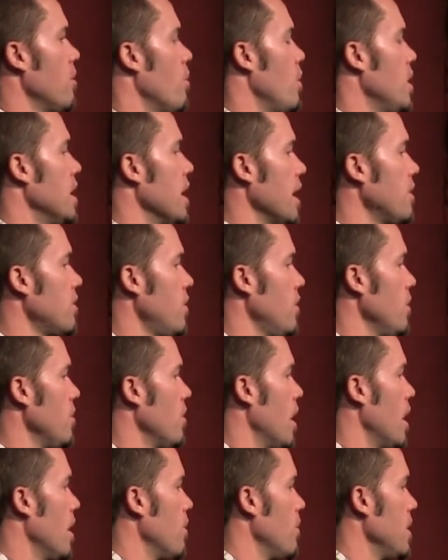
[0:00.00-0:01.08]
We'd like, to,
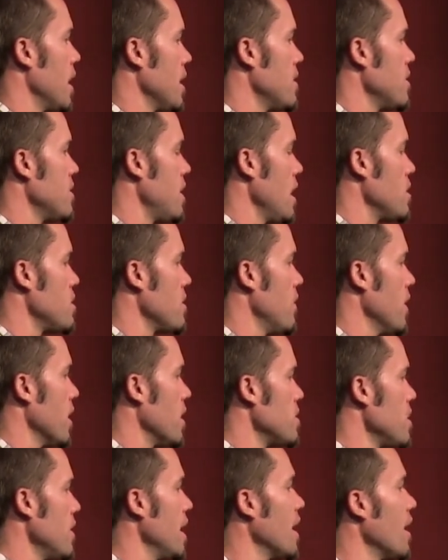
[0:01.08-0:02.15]
uh, we'd like to stay at your
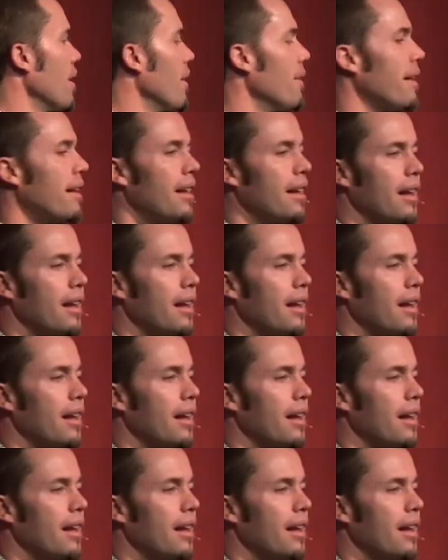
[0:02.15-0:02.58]
village. They go,